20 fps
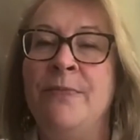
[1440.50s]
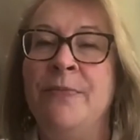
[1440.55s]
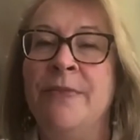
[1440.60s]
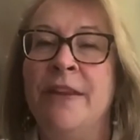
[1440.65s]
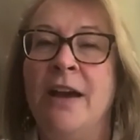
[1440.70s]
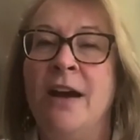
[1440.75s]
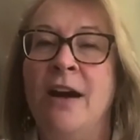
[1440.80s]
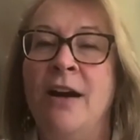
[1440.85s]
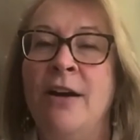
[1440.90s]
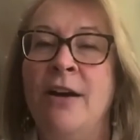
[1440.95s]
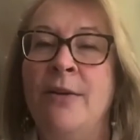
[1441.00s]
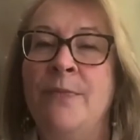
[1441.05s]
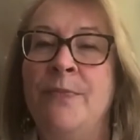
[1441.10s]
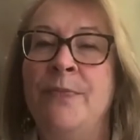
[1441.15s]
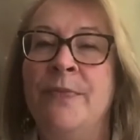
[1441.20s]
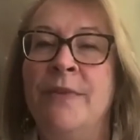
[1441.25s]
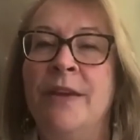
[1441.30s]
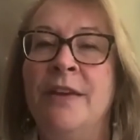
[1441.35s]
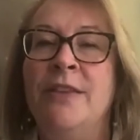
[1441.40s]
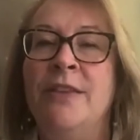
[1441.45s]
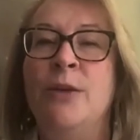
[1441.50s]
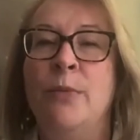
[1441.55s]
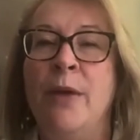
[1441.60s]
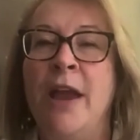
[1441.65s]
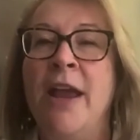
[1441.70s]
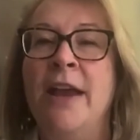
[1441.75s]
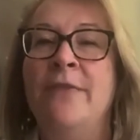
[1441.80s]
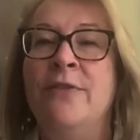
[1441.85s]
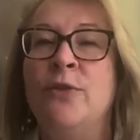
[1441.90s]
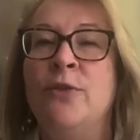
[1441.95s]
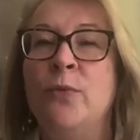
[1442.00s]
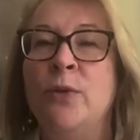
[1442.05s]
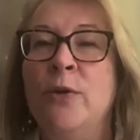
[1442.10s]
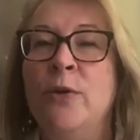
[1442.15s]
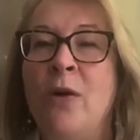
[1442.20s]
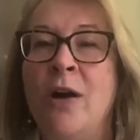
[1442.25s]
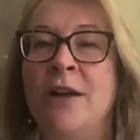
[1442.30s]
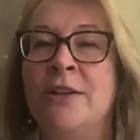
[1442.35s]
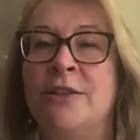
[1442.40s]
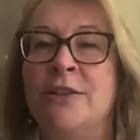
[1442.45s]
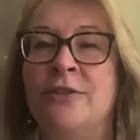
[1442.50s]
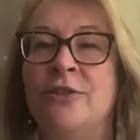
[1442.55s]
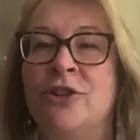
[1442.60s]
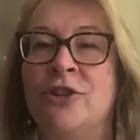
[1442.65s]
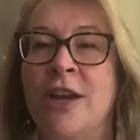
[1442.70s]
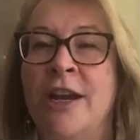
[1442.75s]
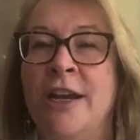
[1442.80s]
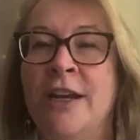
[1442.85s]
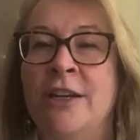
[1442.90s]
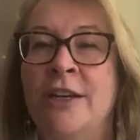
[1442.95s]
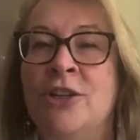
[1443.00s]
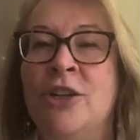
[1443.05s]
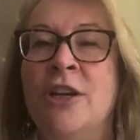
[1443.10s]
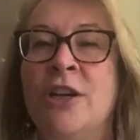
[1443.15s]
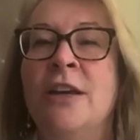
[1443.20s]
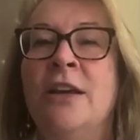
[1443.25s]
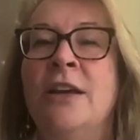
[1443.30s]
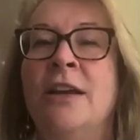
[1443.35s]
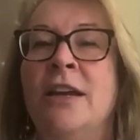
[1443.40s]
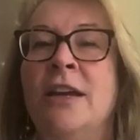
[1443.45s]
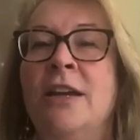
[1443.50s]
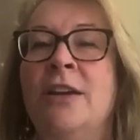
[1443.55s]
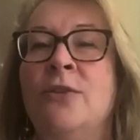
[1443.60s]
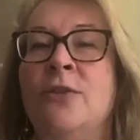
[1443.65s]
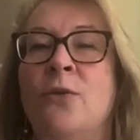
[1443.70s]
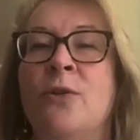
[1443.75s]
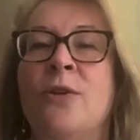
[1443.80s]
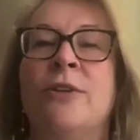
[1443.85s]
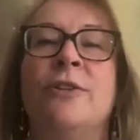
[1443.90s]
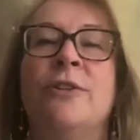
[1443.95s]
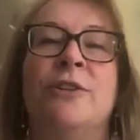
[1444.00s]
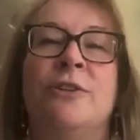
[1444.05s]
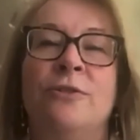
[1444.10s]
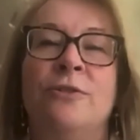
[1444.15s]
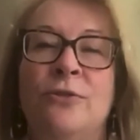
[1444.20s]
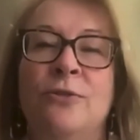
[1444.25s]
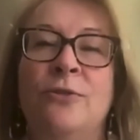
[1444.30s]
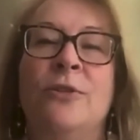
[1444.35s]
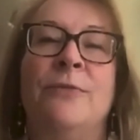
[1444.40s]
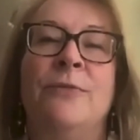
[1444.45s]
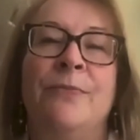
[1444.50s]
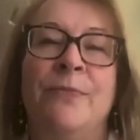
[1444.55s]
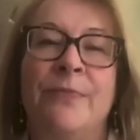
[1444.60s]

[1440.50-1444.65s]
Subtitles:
the behavior we want to change in order to